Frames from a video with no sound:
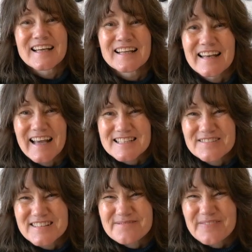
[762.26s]
Let's
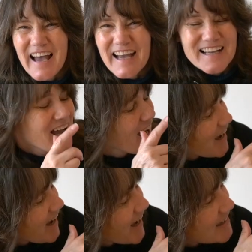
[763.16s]
read it back.
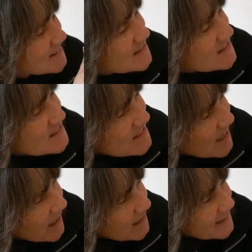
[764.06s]
A
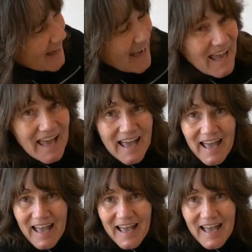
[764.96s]
duck
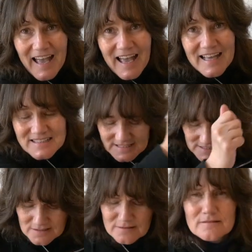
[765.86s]
and
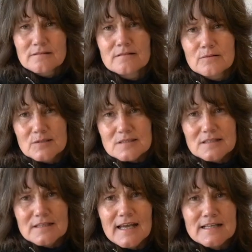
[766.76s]
what's
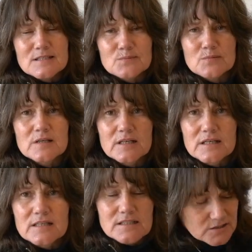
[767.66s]
the next
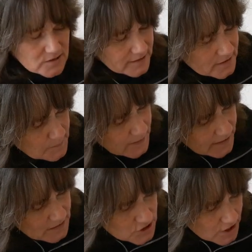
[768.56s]
word? You look at the
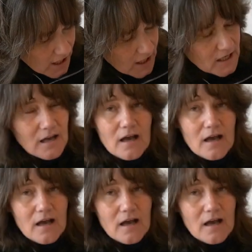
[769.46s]
picture.